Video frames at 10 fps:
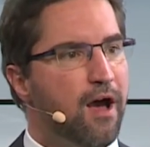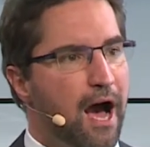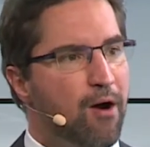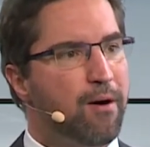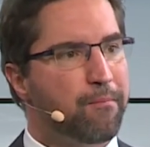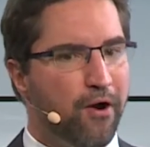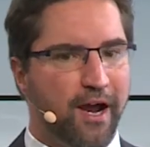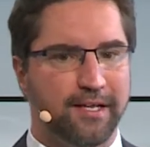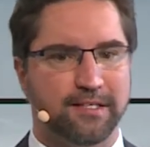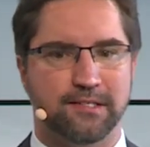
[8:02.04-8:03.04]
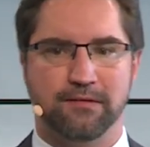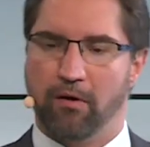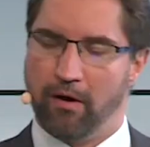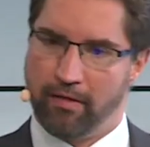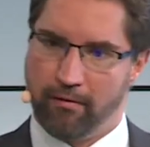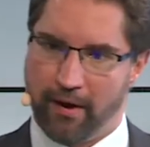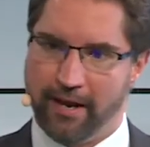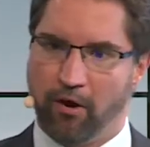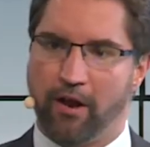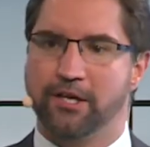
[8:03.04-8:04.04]
our brains, or the
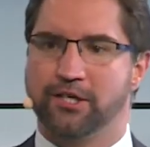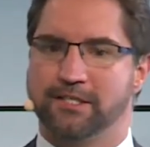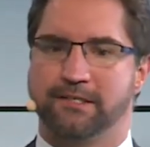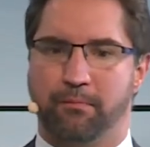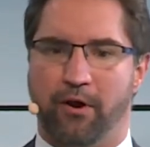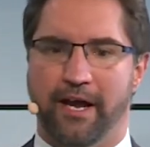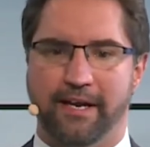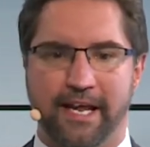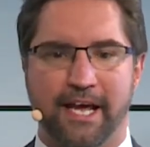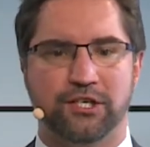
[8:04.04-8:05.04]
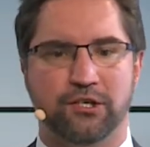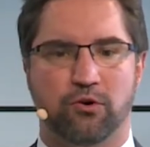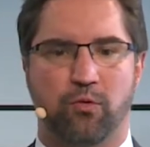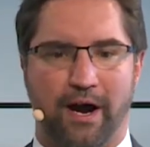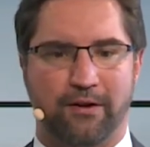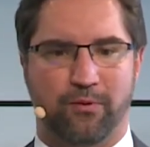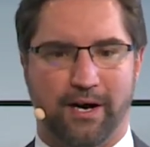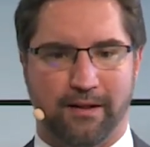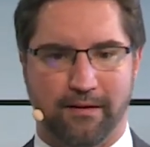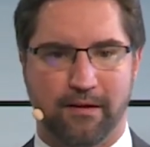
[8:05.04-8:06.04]
radiologist's brain, can actually do quite
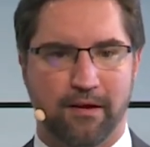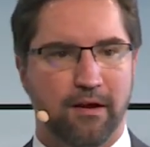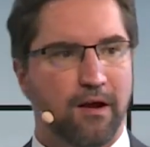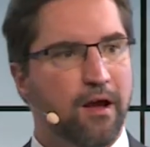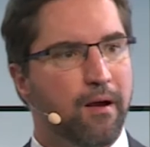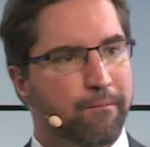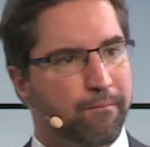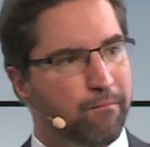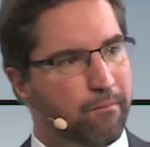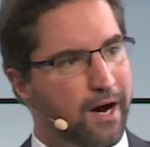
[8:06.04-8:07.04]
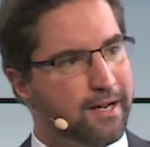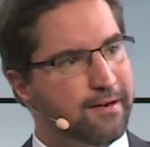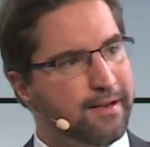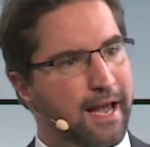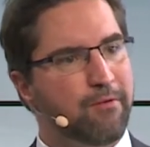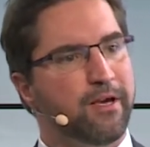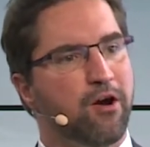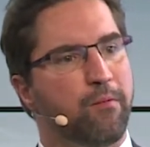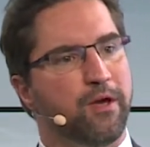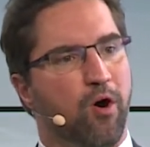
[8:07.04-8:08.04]
well. But can we
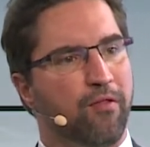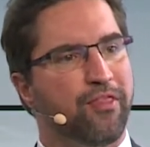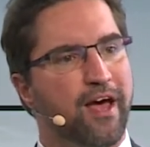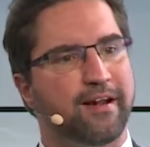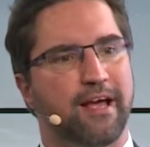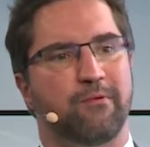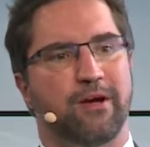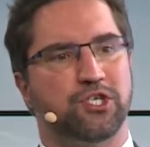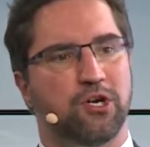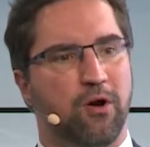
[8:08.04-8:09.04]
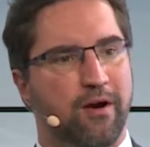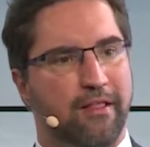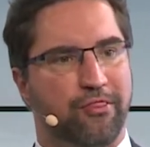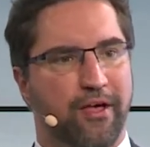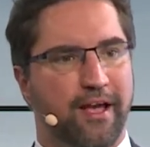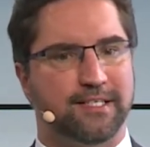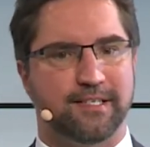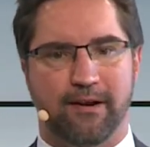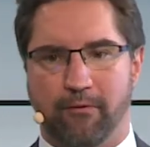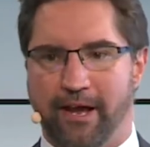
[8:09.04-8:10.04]
go beyond that? Can we actually look at things
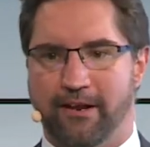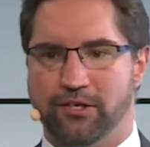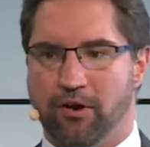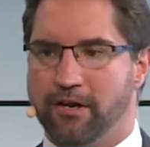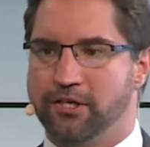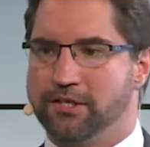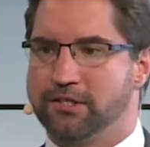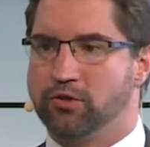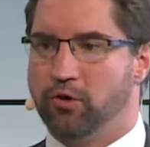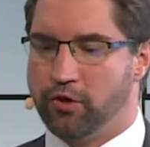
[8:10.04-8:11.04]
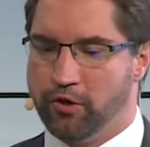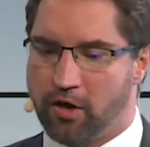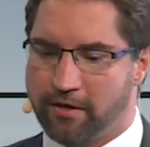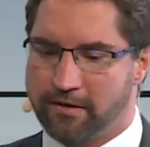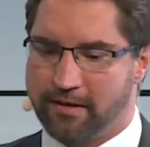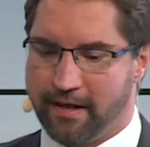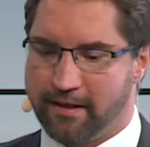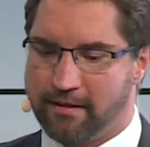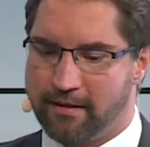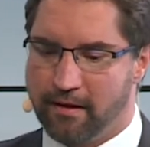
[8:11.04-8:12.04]
that a radiologist could not
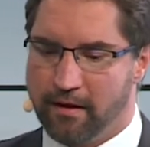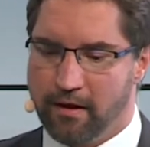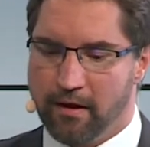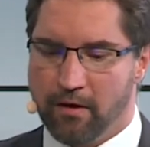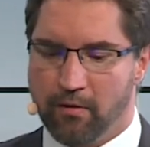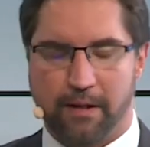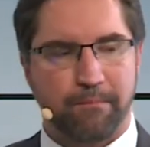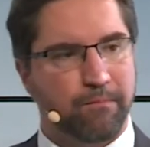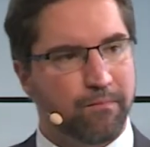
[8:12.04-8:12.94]
tell? Well,